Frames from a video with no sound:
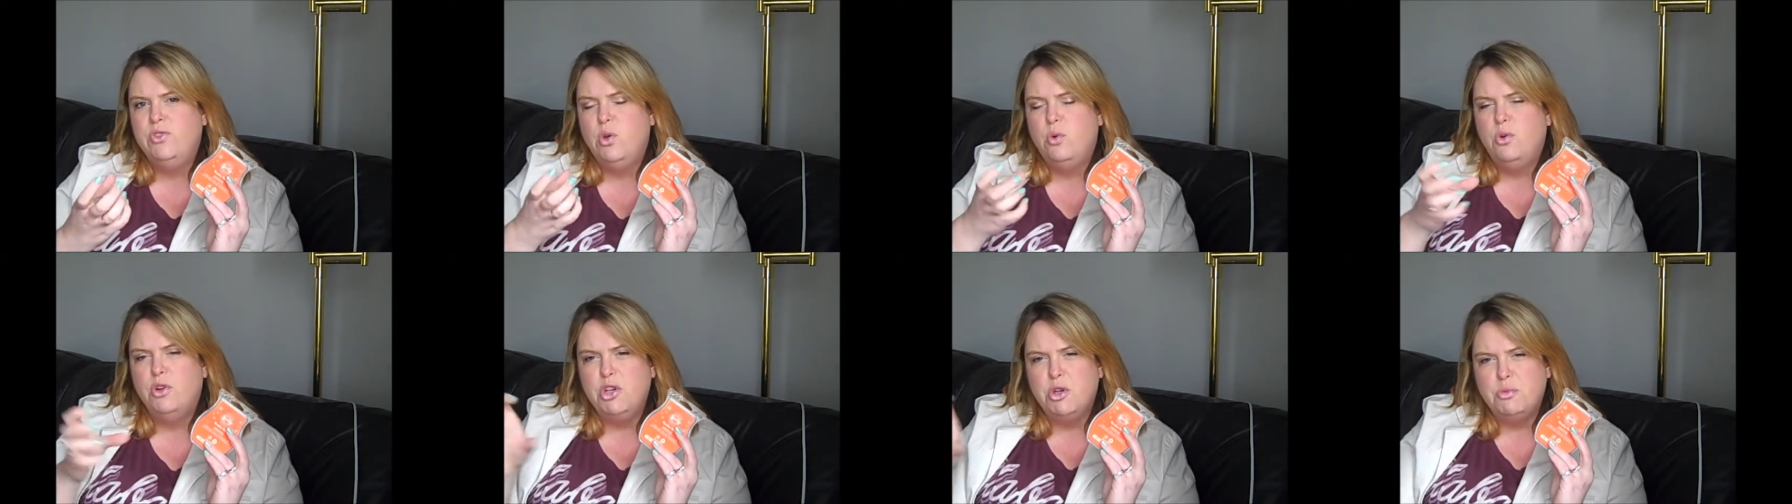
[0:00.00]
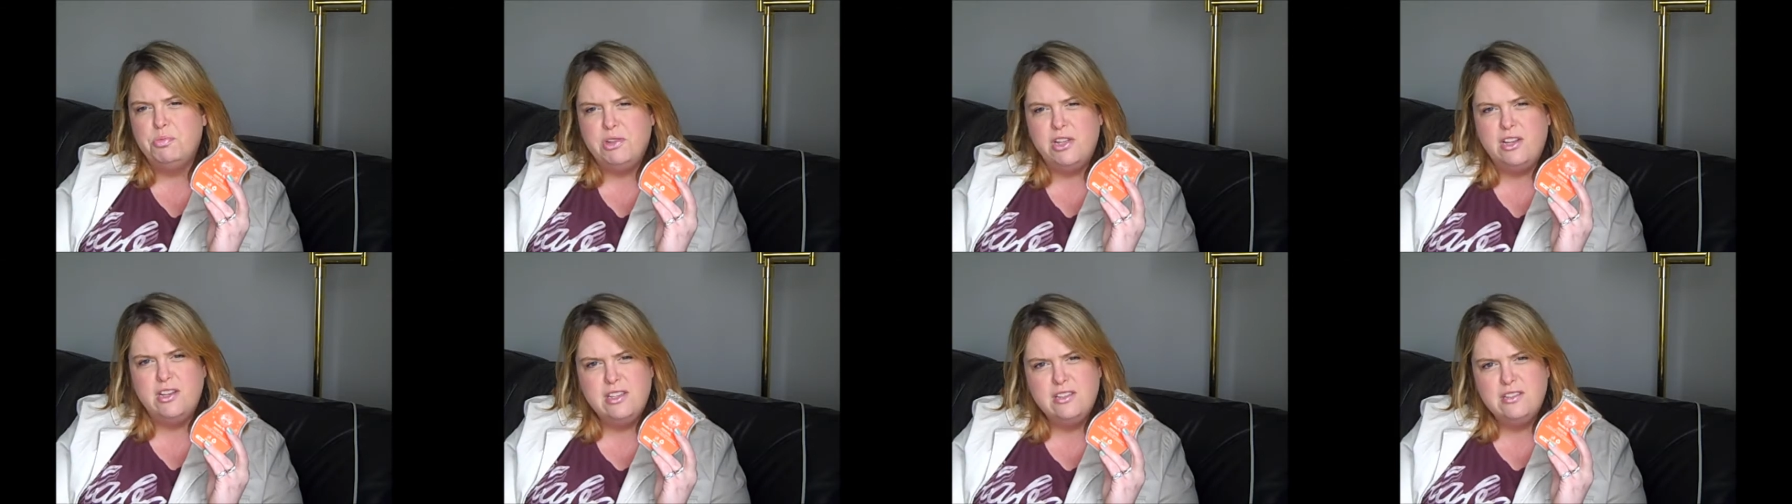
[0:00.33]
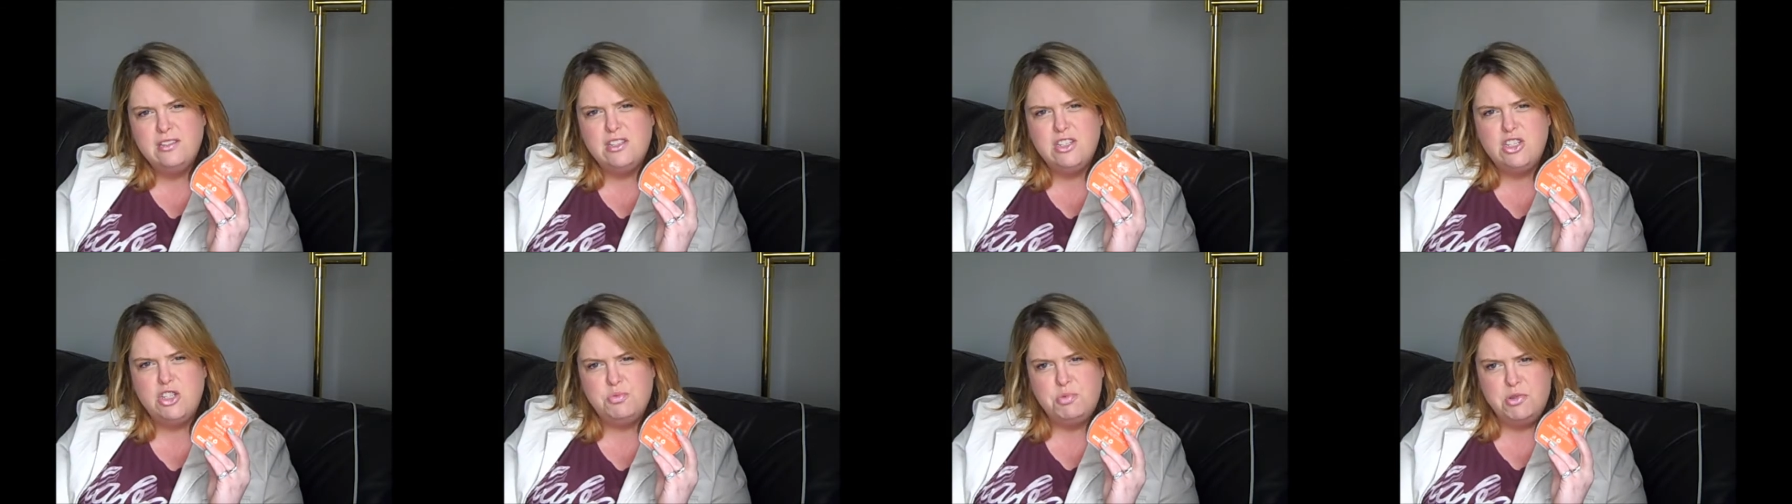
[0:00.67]
oil
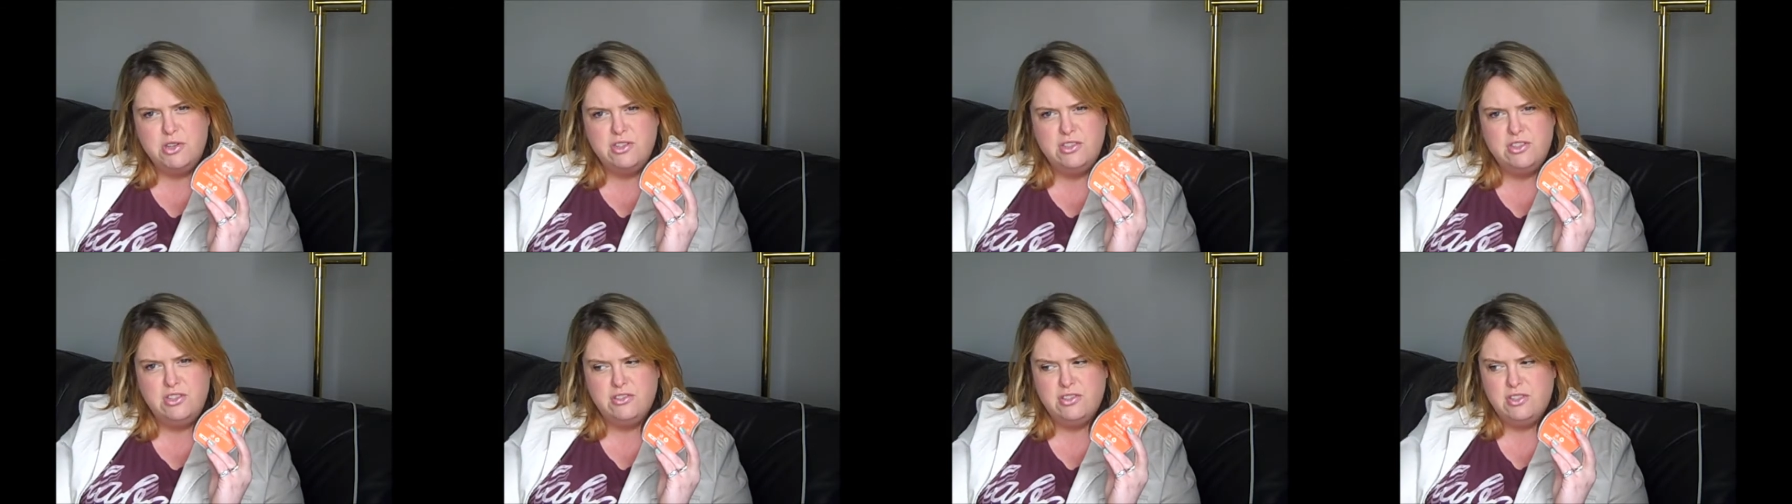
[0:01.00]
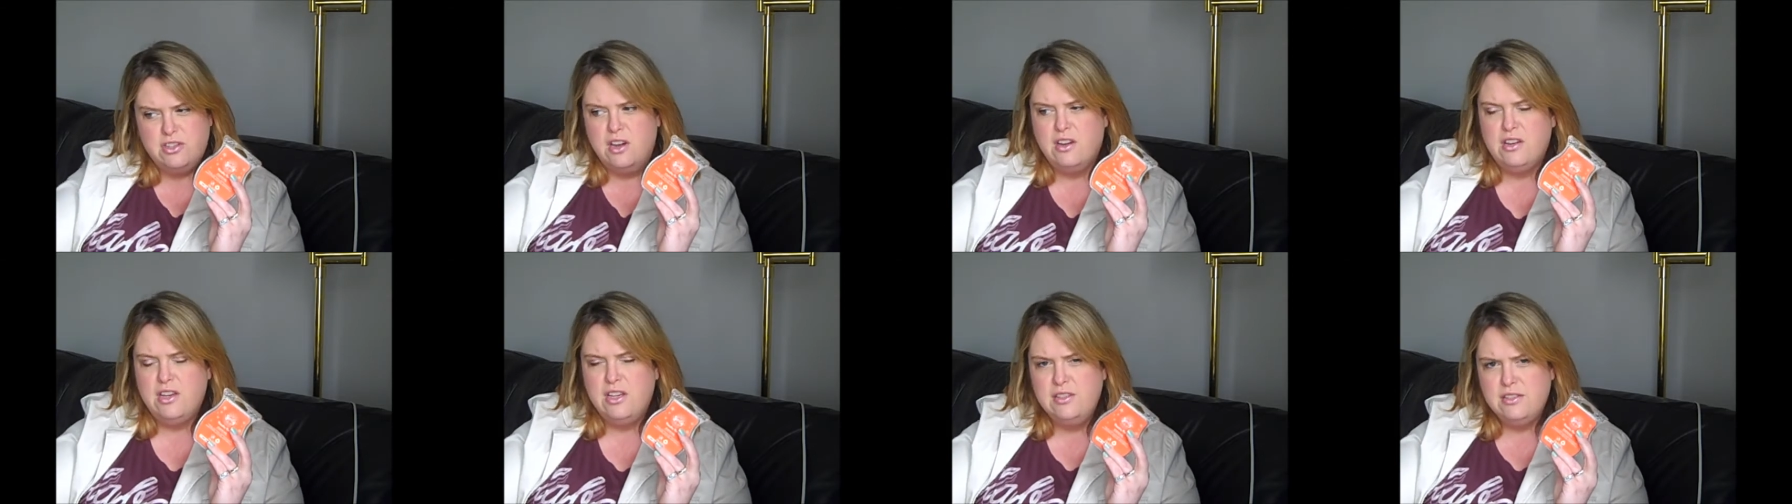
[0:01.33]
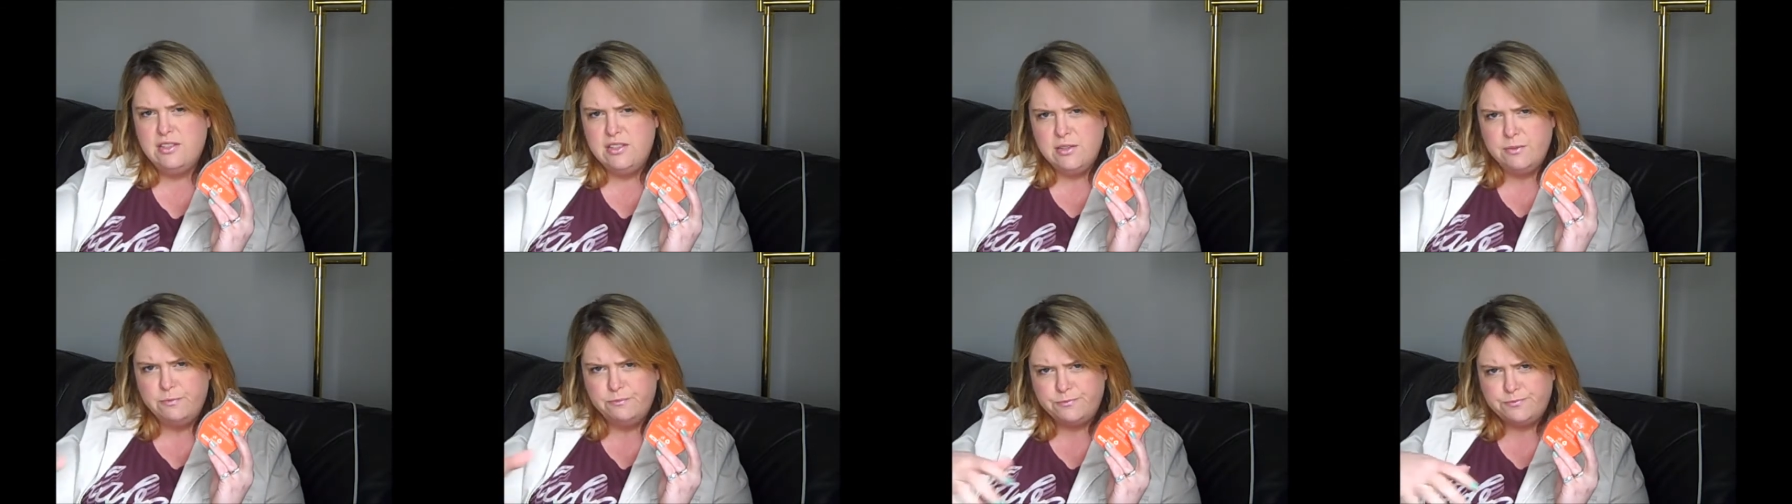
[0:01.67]
plugins that you put into your
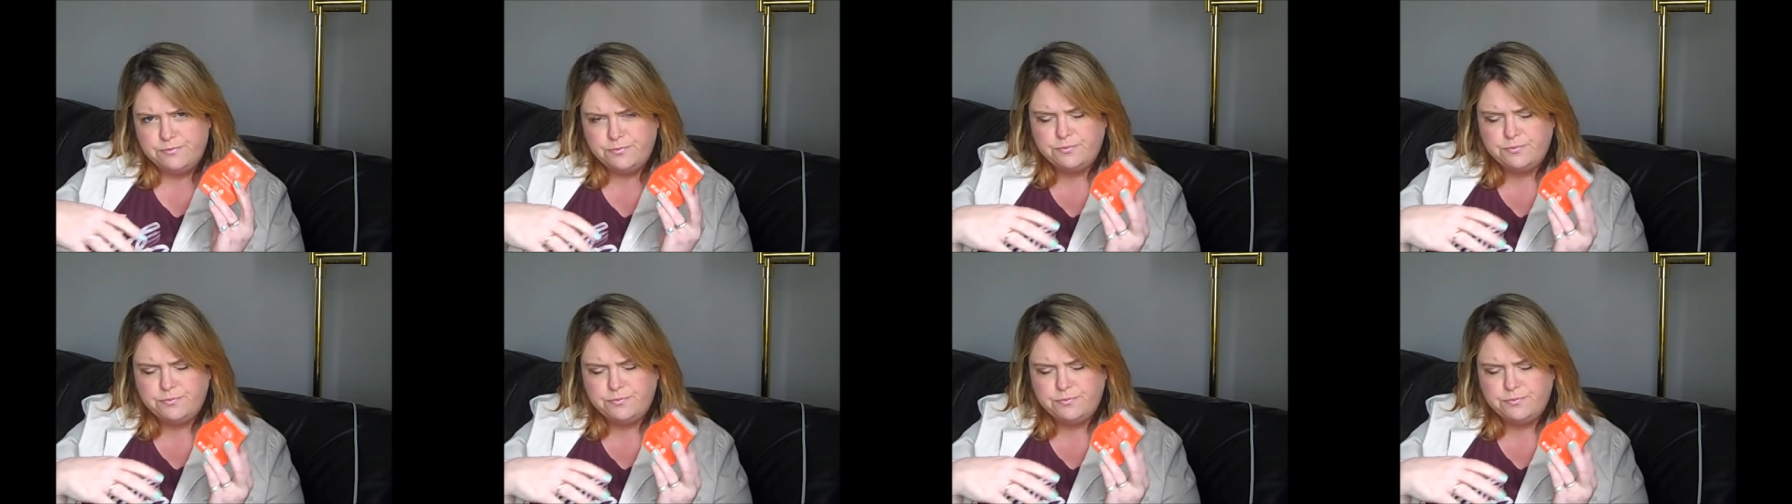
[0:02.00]
sockets.